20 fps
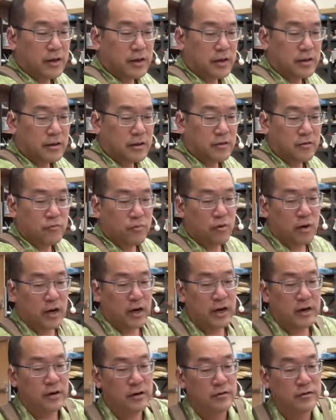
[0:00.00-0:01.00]
Get this
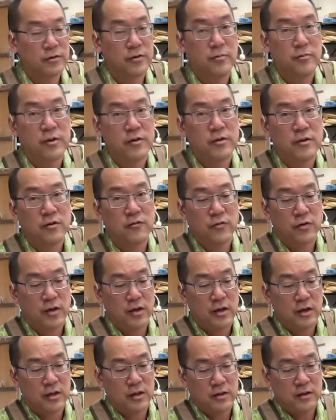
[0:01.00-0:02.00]
wider. So let me see if we
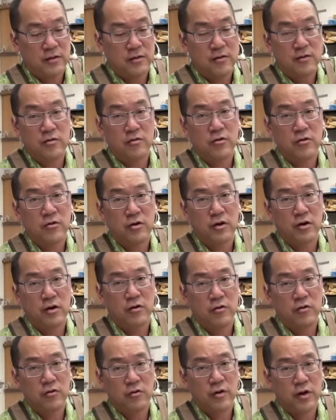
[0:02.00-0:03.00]
can get this looking
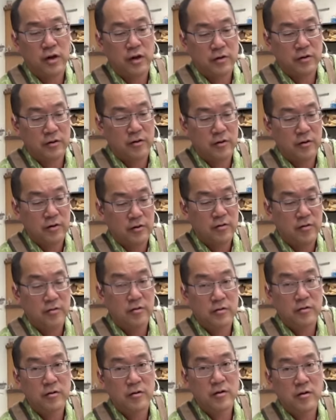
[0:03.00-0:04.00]
correct
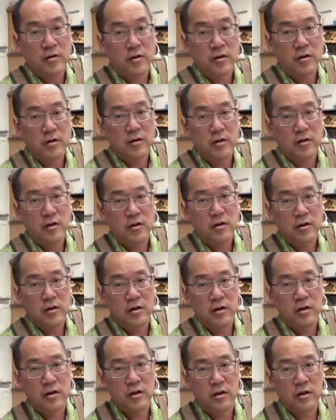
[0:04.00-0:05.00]

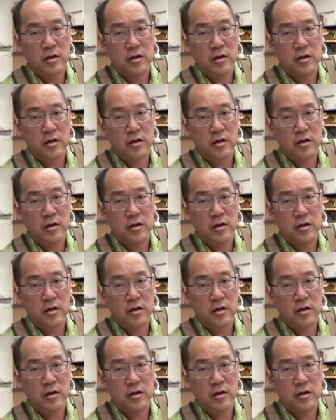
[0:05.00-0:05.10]
here.